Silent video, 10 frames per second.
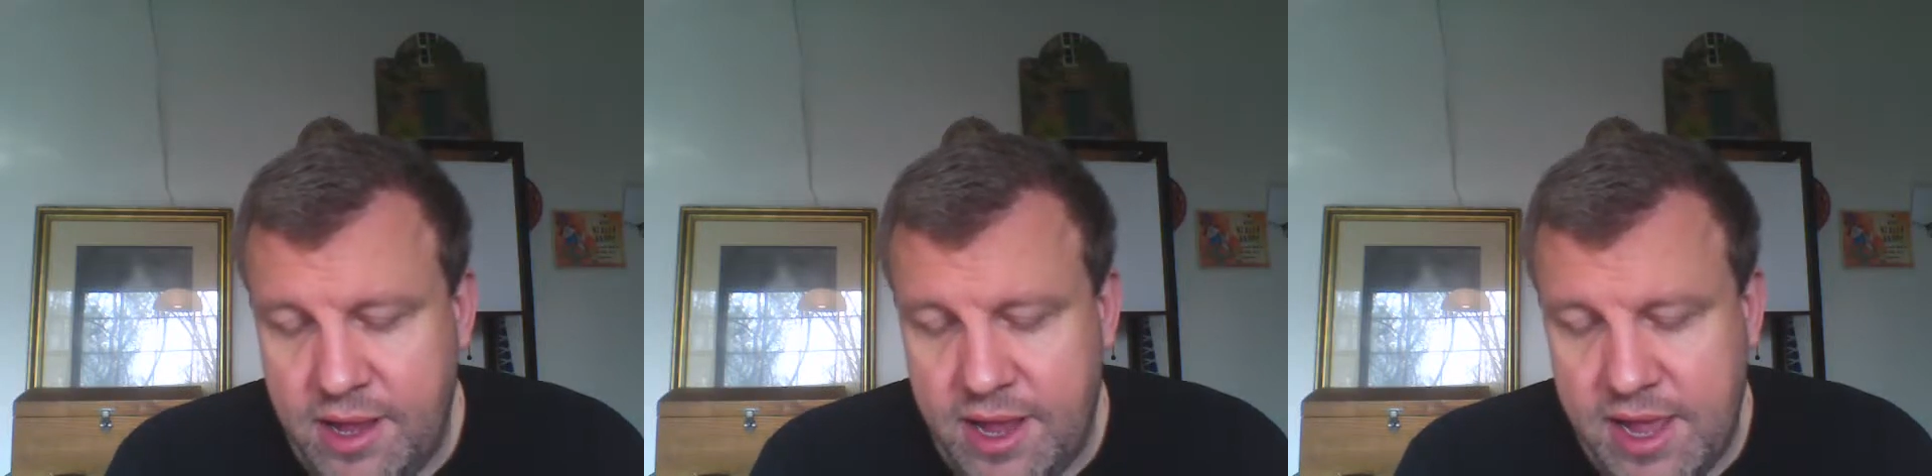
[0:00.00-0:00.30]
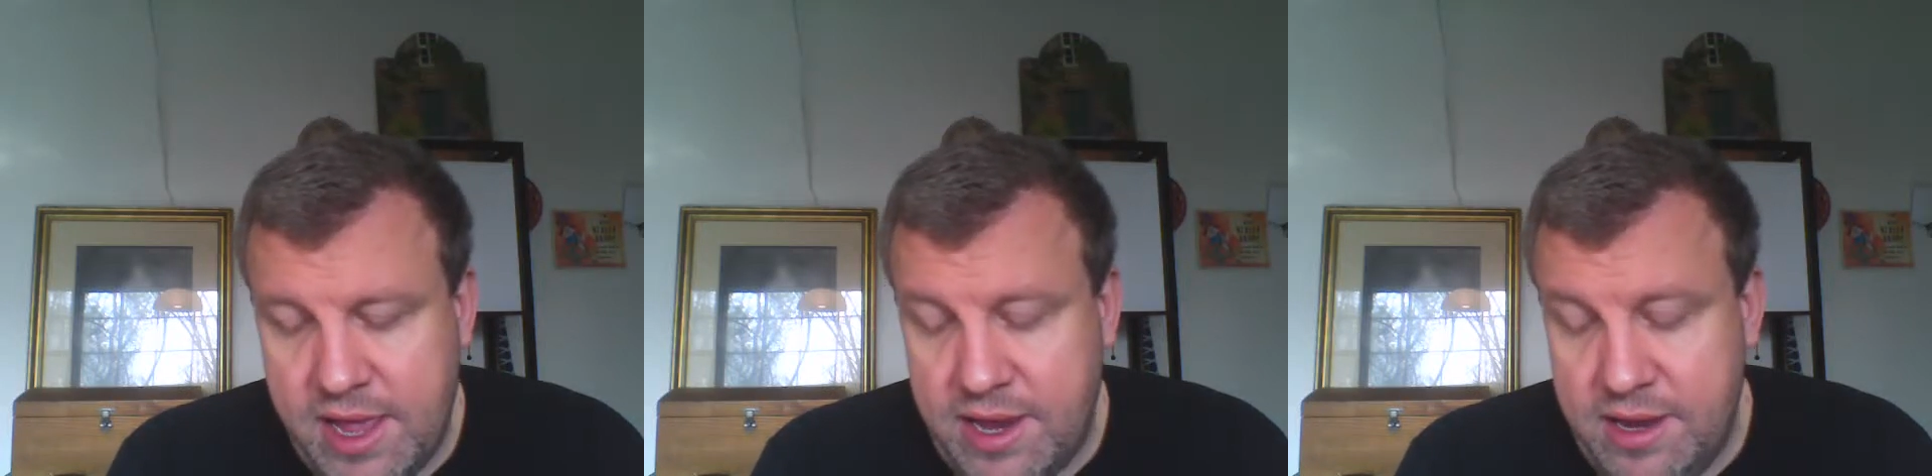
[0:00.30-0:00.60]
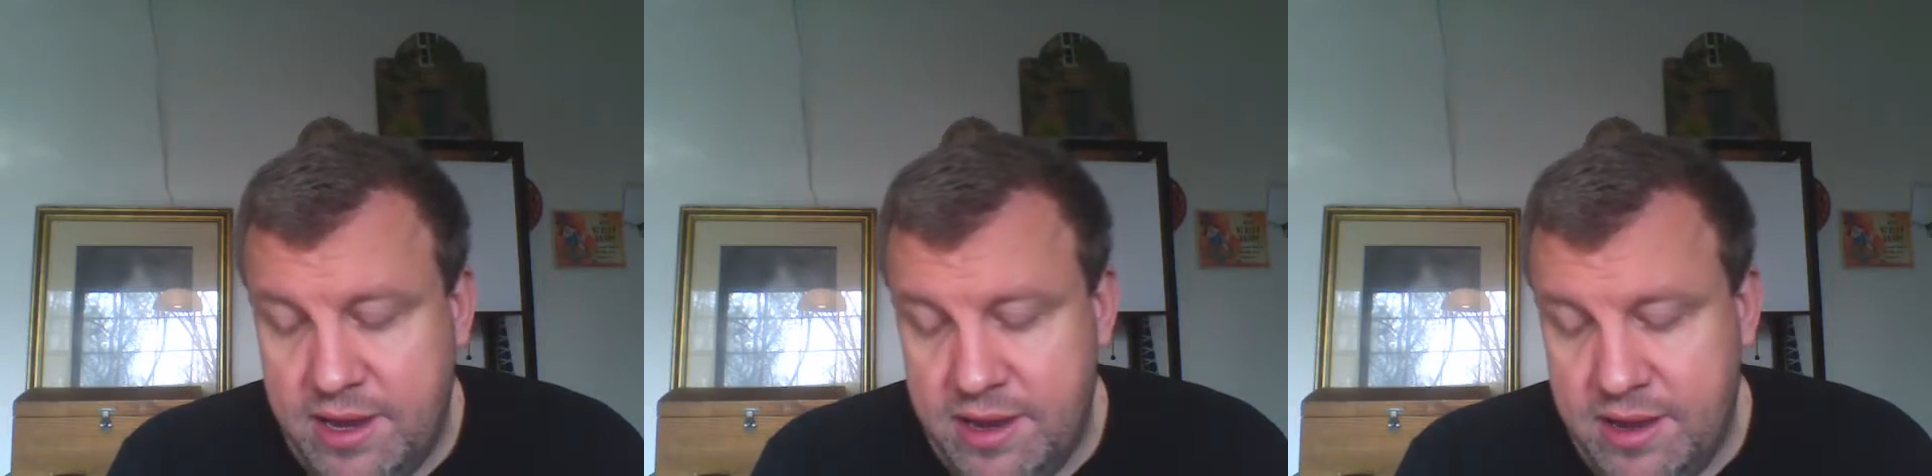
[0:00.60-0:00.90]

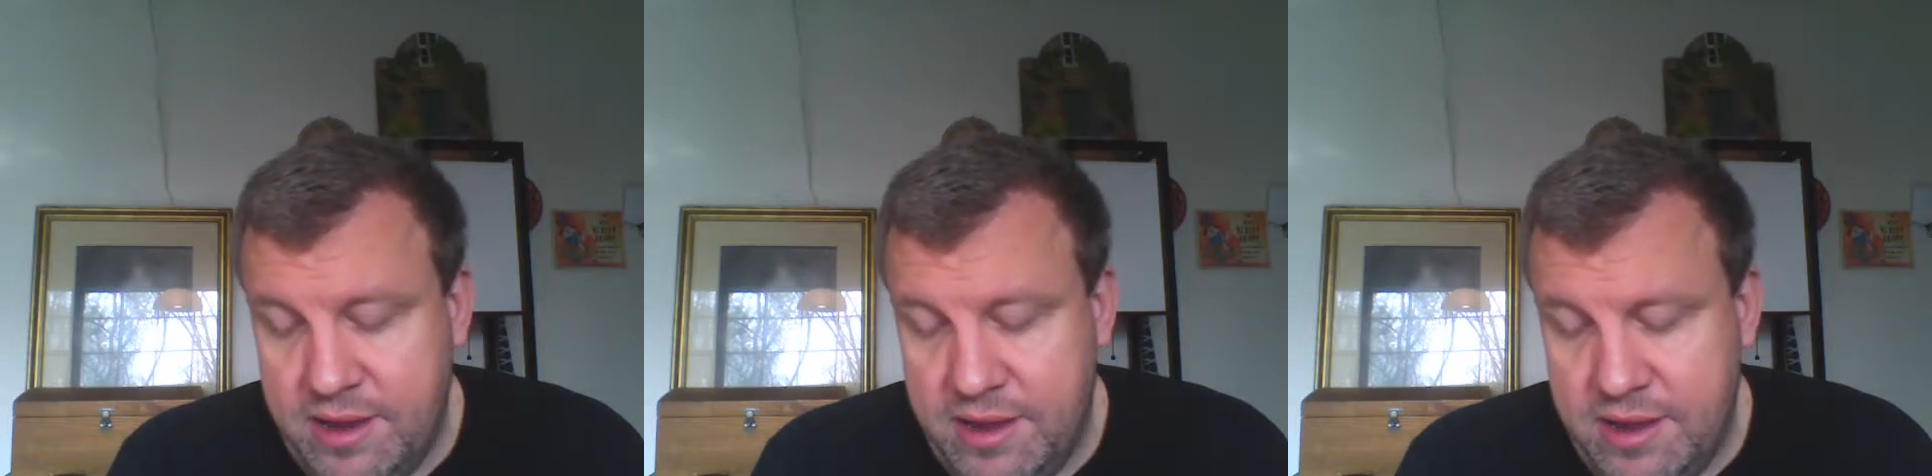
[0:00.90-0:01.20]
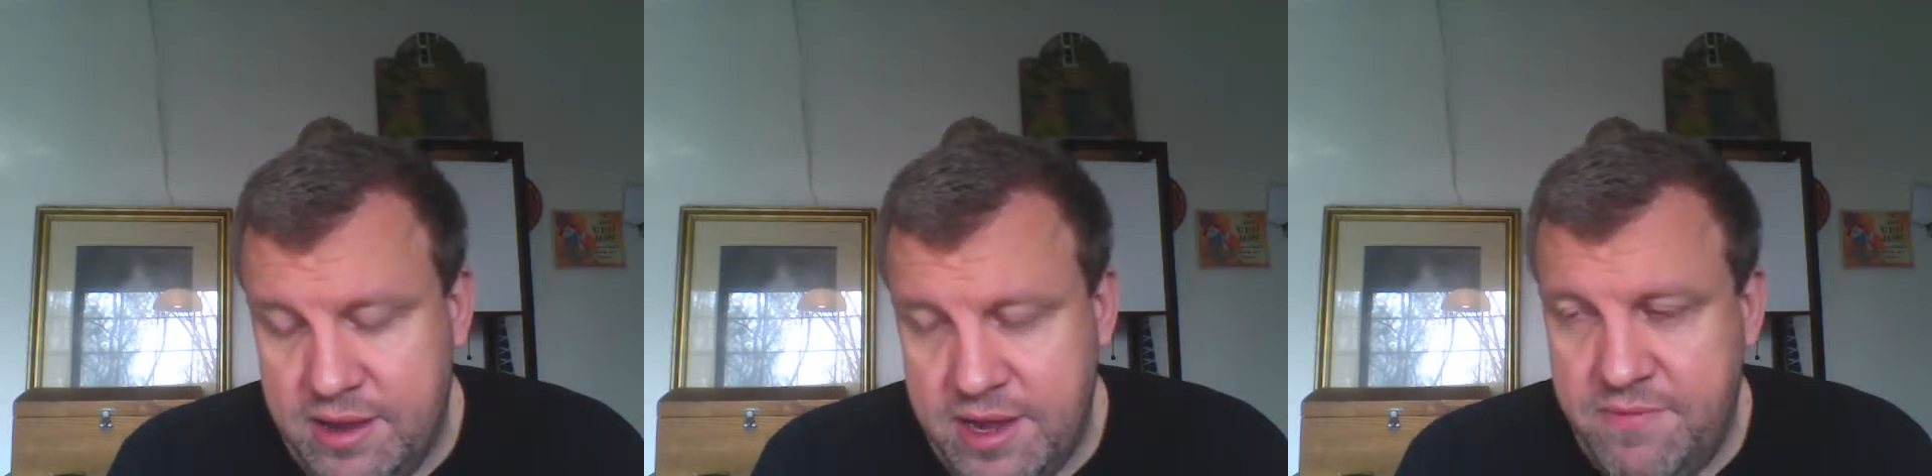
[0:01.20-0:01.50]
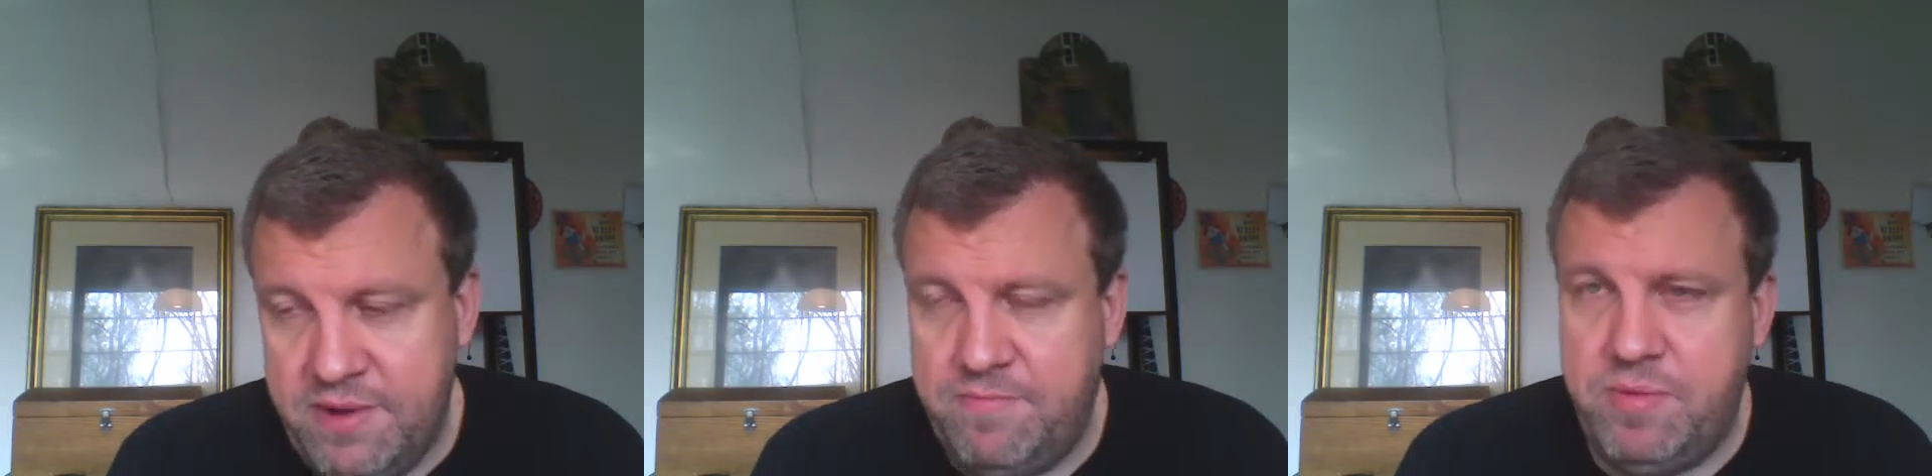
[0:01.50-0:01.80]
And
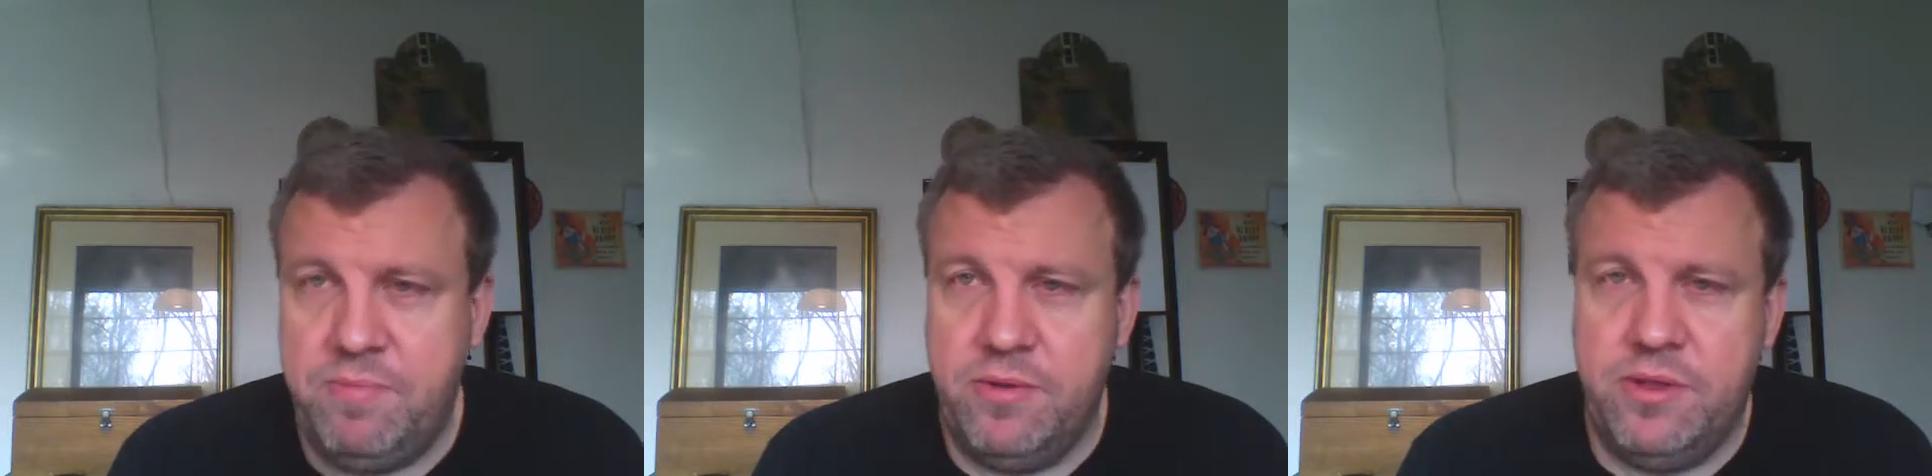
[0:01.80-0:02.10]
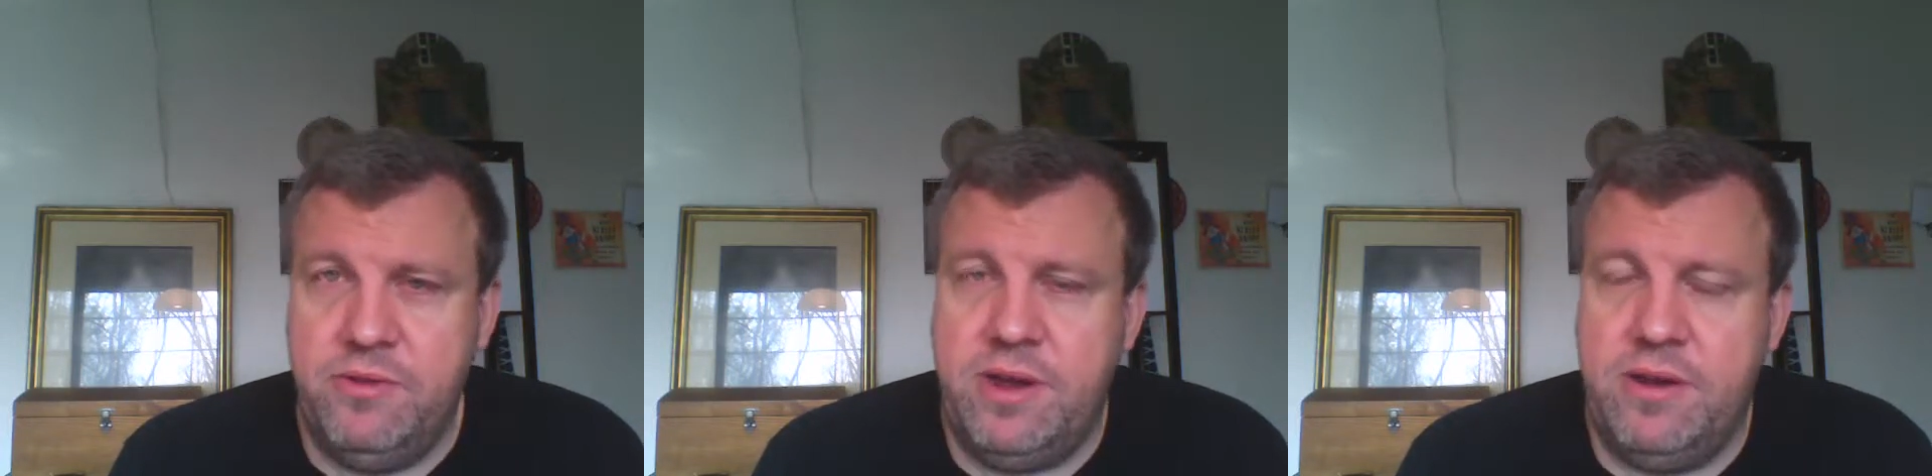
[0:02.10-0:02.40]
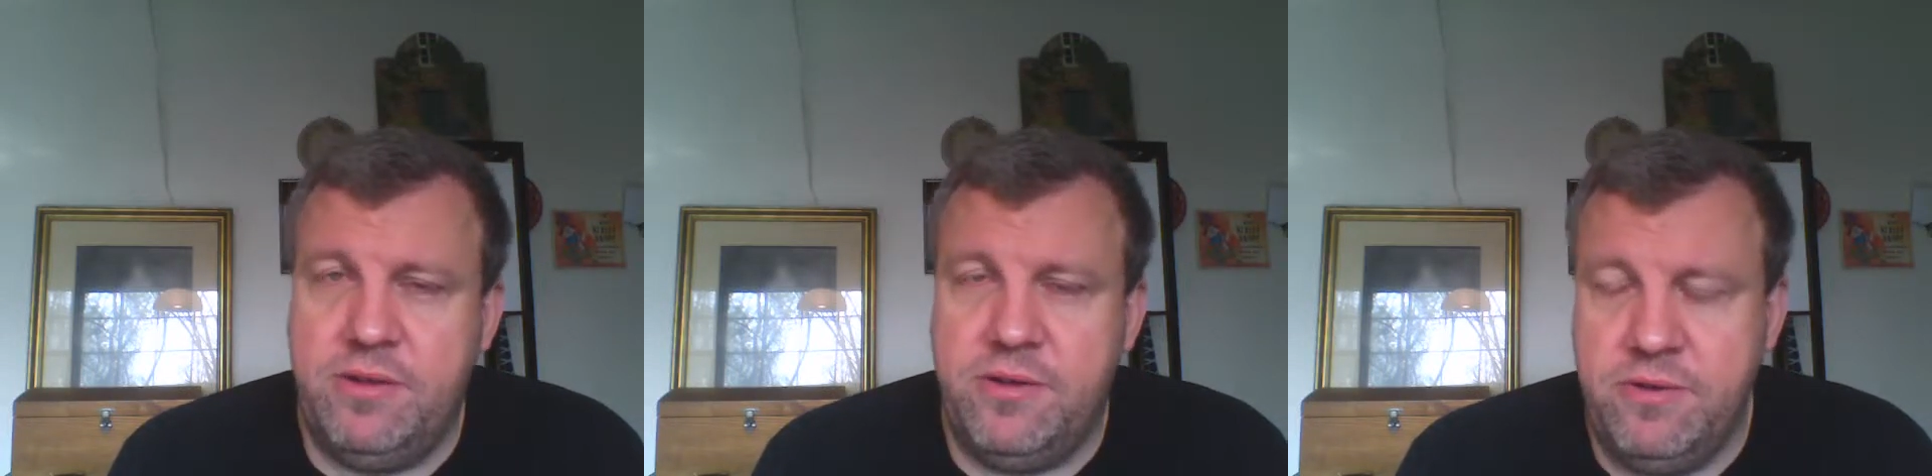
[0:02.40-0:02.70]
even if people do
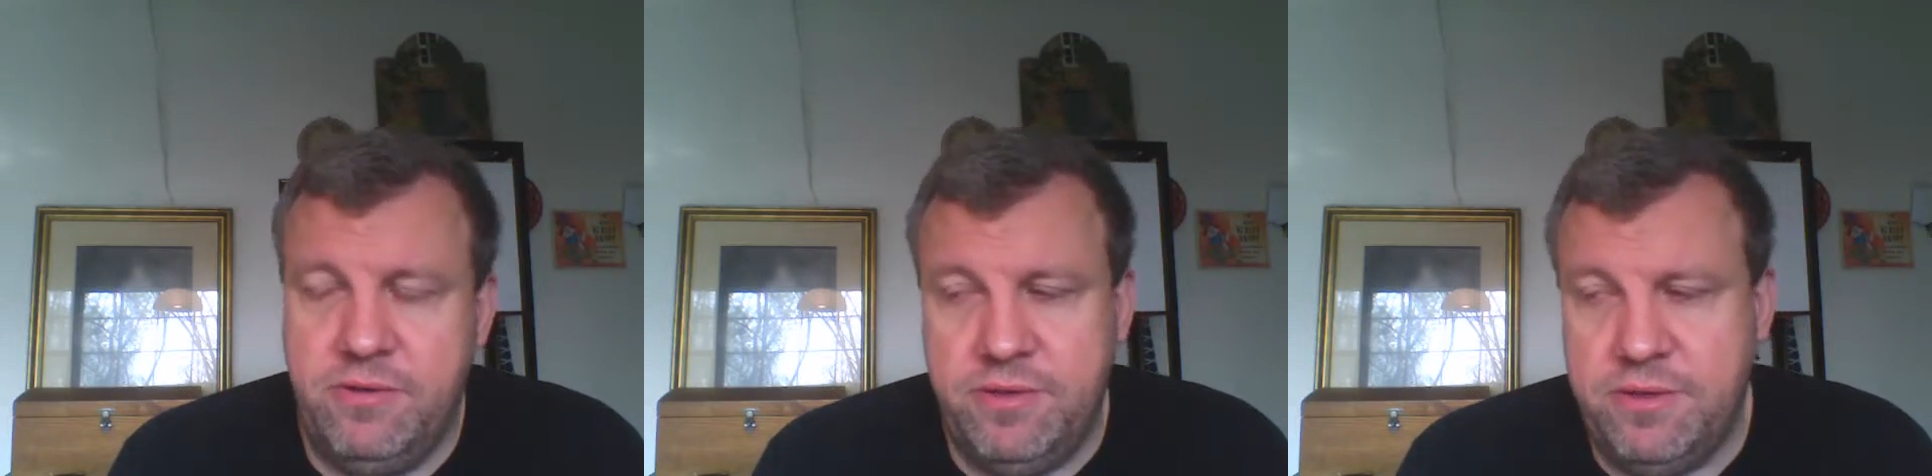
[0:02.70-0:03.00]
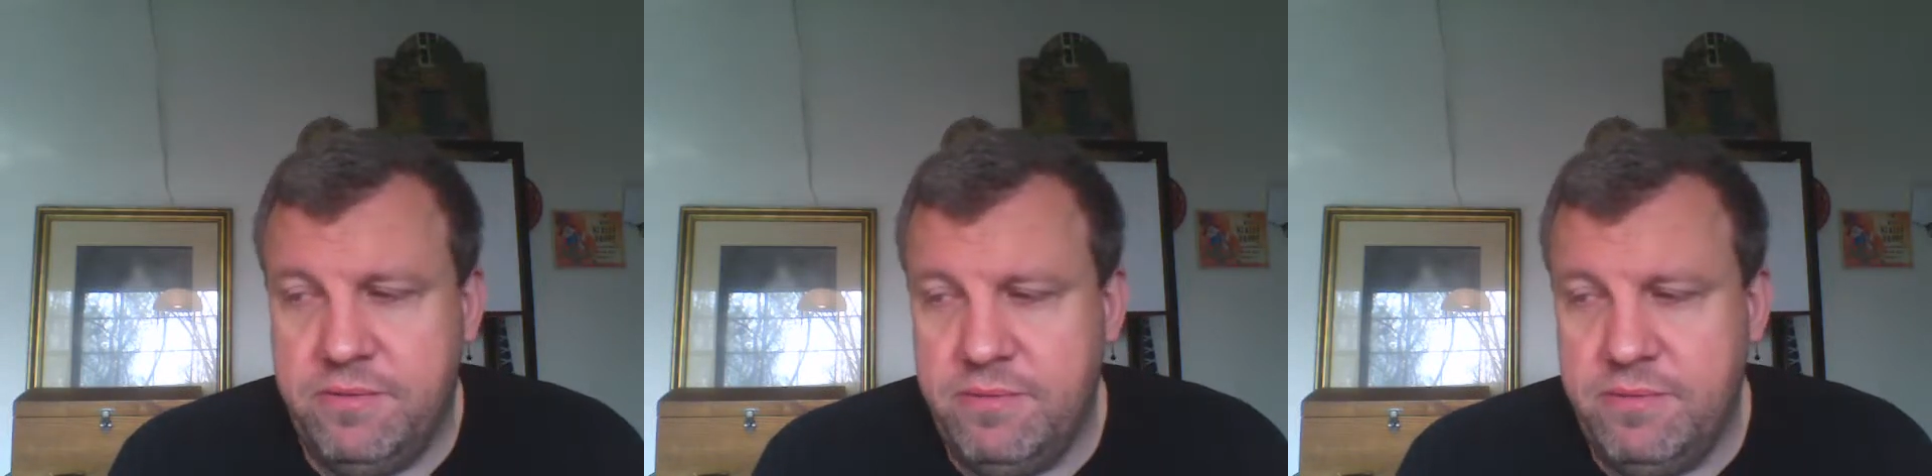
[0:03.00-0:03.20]
hear the truth,